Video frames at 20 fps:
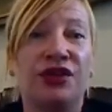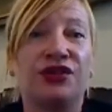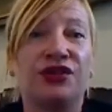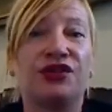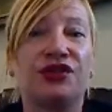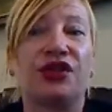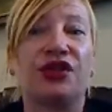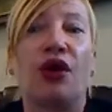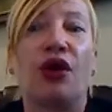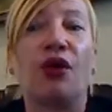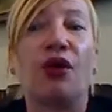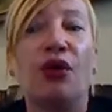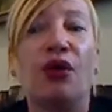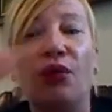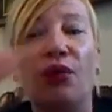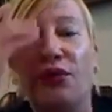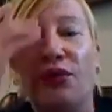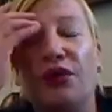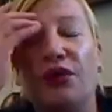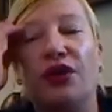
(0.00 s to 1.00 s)

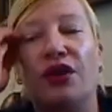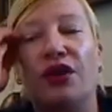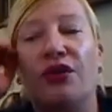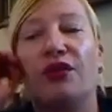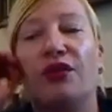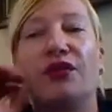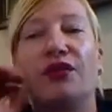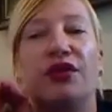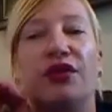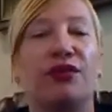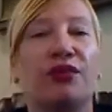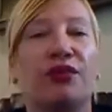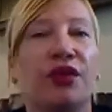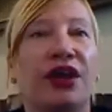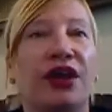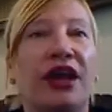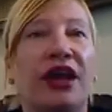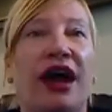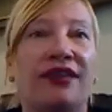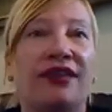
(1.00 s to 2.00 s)
So, you really
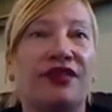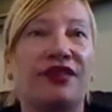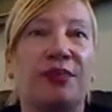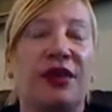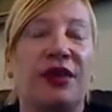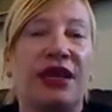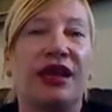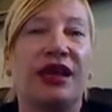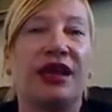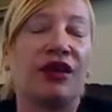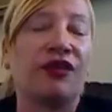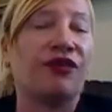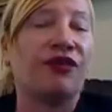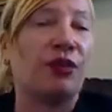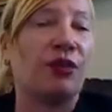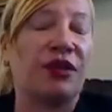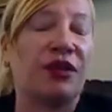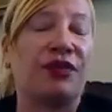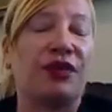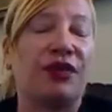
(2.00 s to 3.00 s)
have to be careful
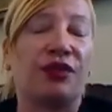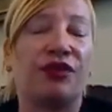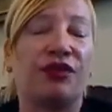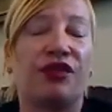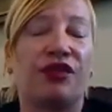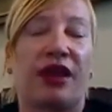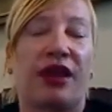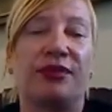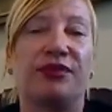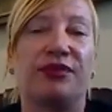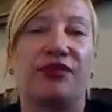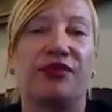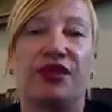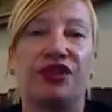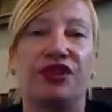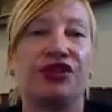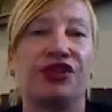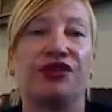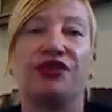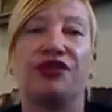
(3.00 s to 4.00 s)
with those types of
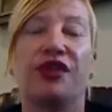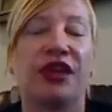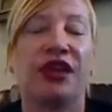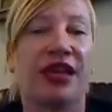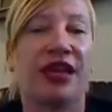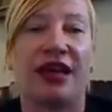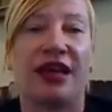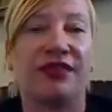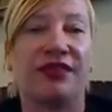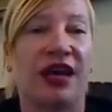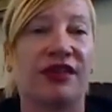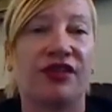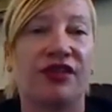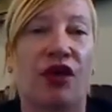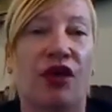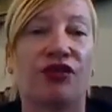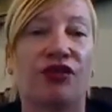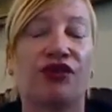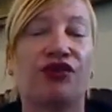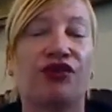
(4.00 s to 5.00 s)
issues. And again, that's all
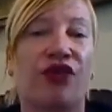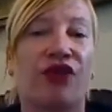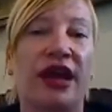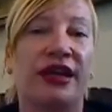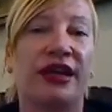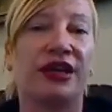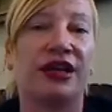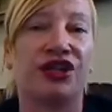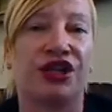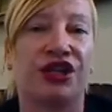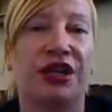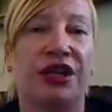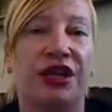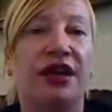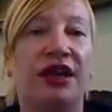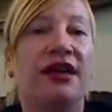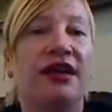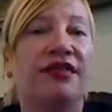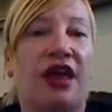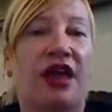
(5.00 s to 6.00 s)
strategy
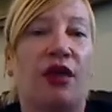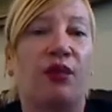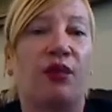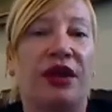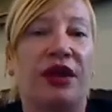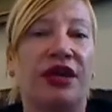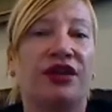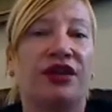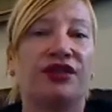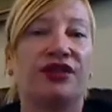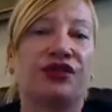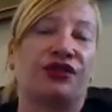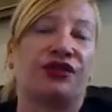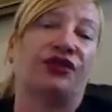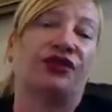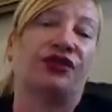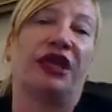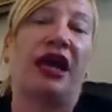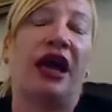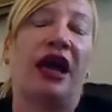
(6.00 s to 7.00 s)
that we can
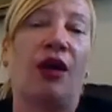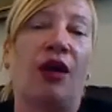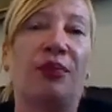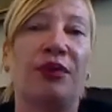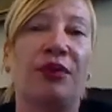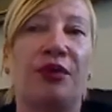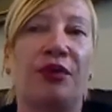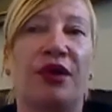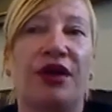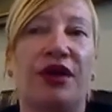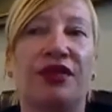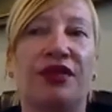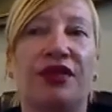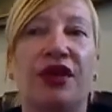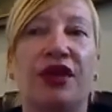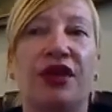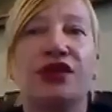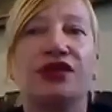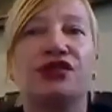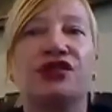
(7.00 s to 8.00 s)
certainly help you with.
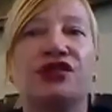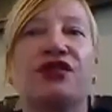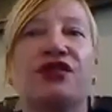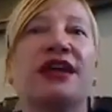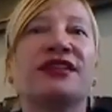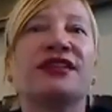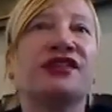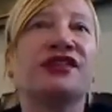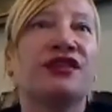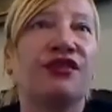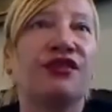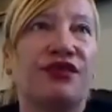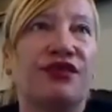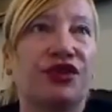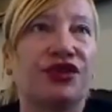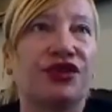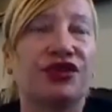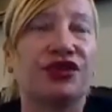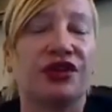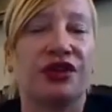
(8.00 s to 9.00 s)
So that's the
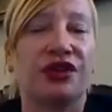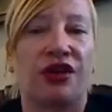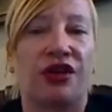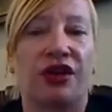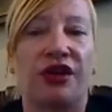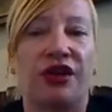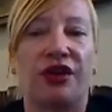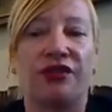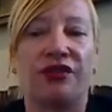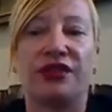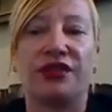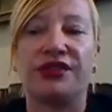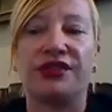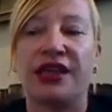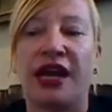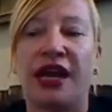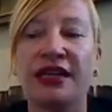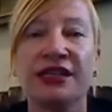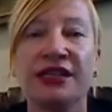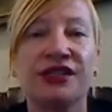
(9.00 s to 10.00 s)
first scenario. The
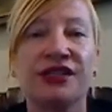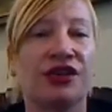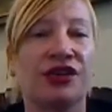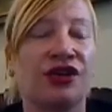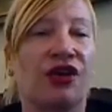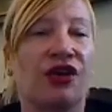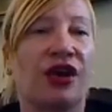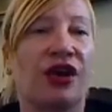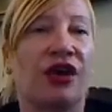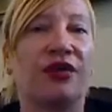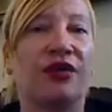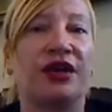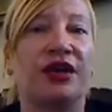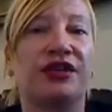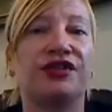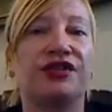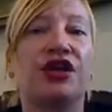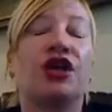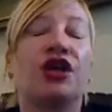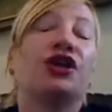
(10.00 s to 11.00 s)
second scenario is
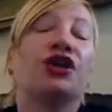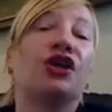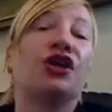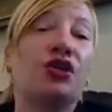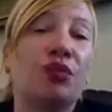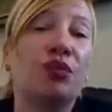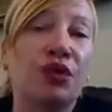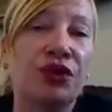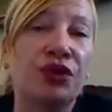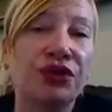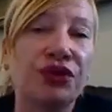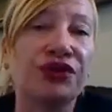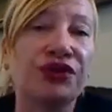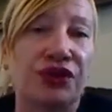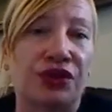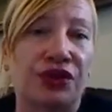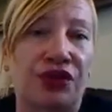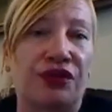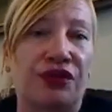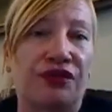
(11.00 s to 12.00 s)
you were
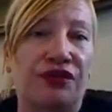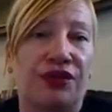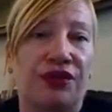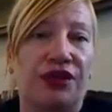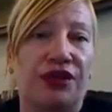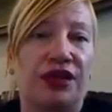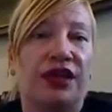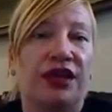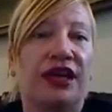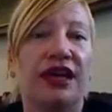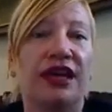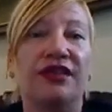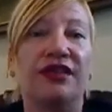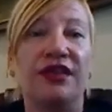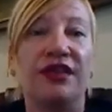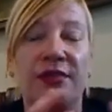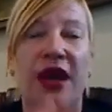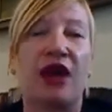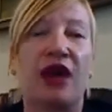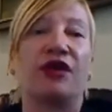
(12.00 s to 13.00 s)
served in the
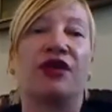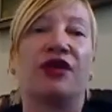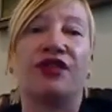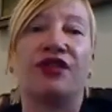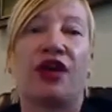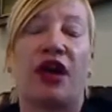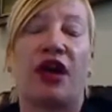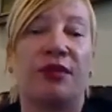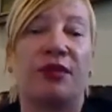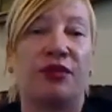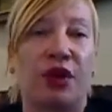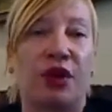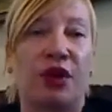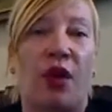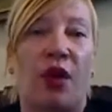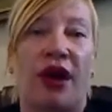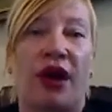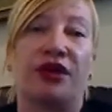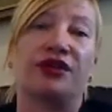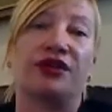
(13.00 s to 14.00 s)
amount of time
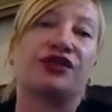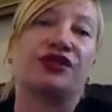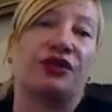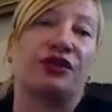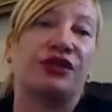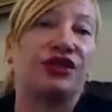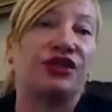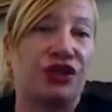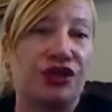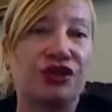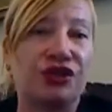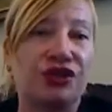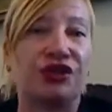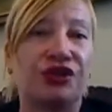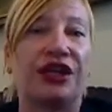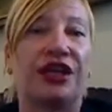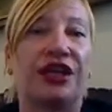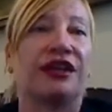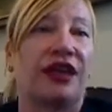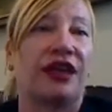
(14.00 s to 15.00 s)
required. So it's
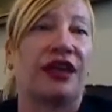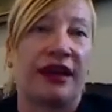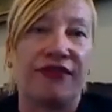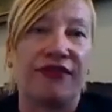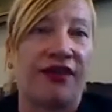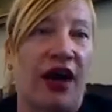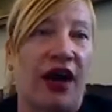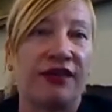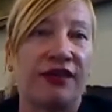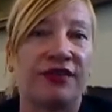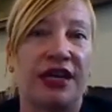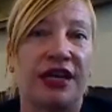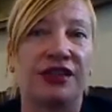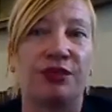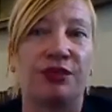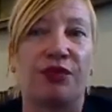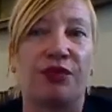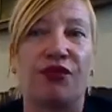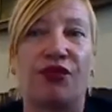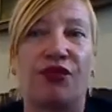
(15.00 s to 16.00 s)
usually like 5 days
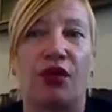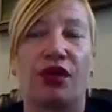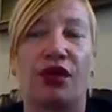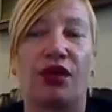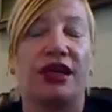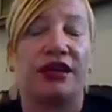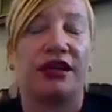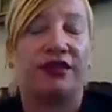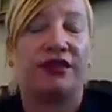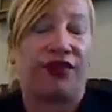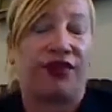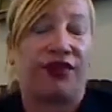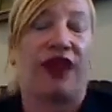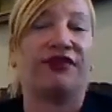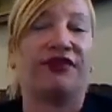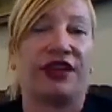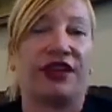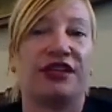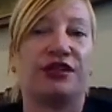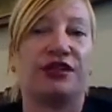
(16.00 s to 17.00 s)

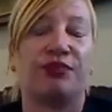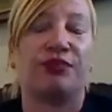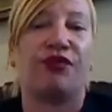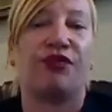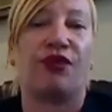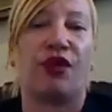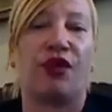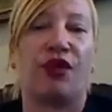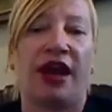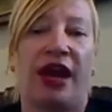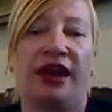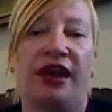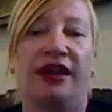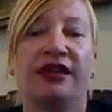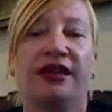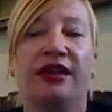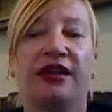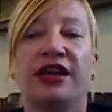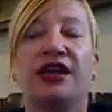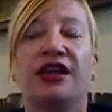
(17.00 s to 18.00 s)
beforehand.
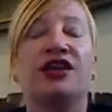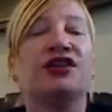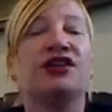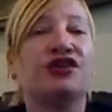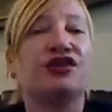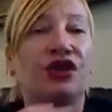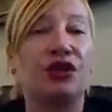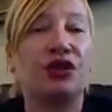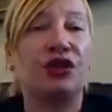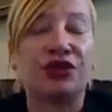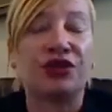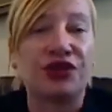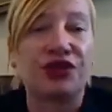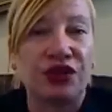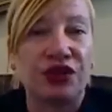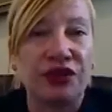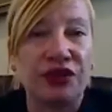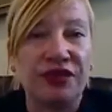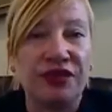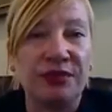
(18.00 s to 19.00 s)
So you were
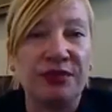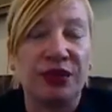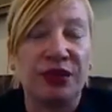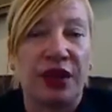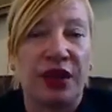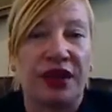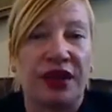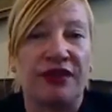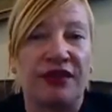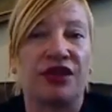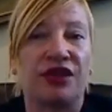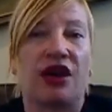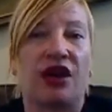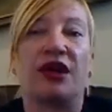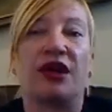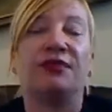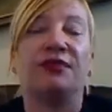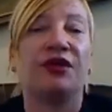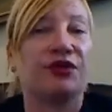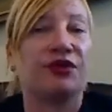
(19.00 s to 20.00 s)
served in plenty of
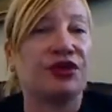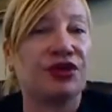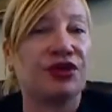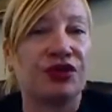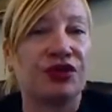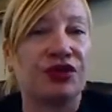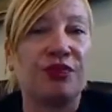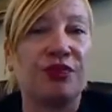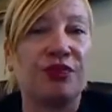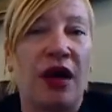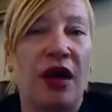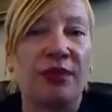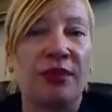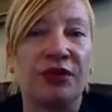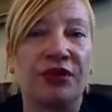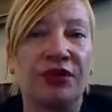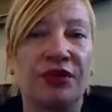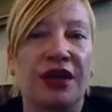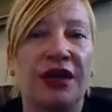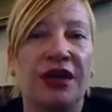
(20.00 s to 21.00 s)
time, you were served
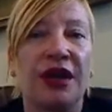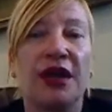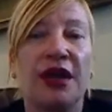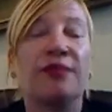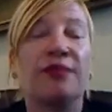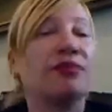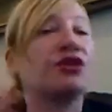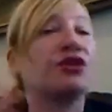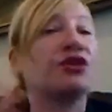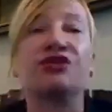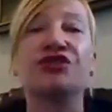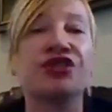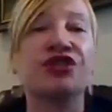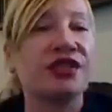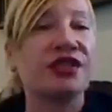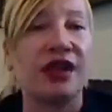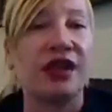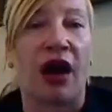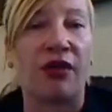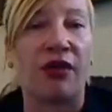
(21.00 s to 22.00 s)
properly, but you're just
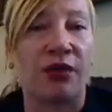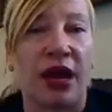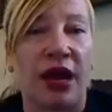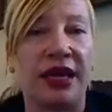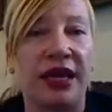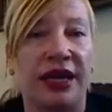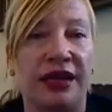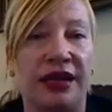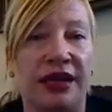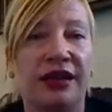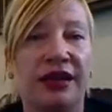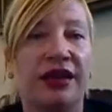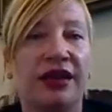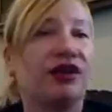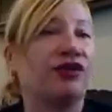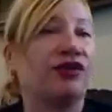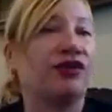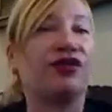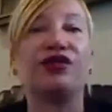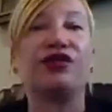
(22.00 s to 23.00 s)
not ready.
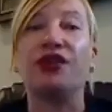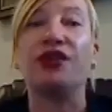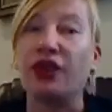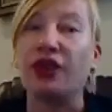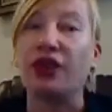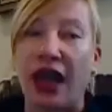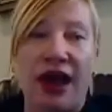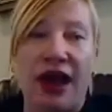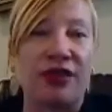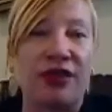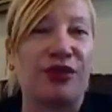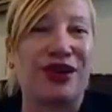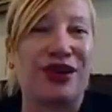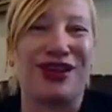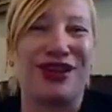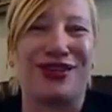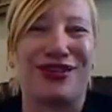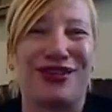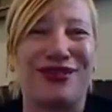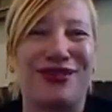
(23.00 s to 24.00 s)
You're still gathering
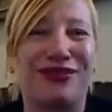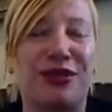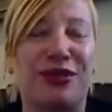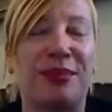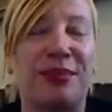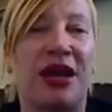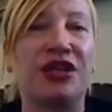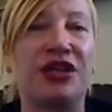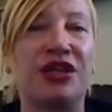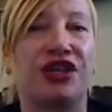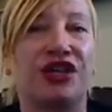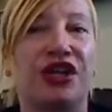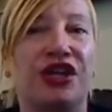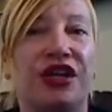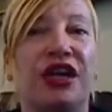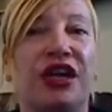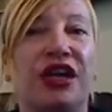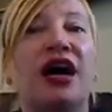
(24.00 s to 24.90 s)
your information.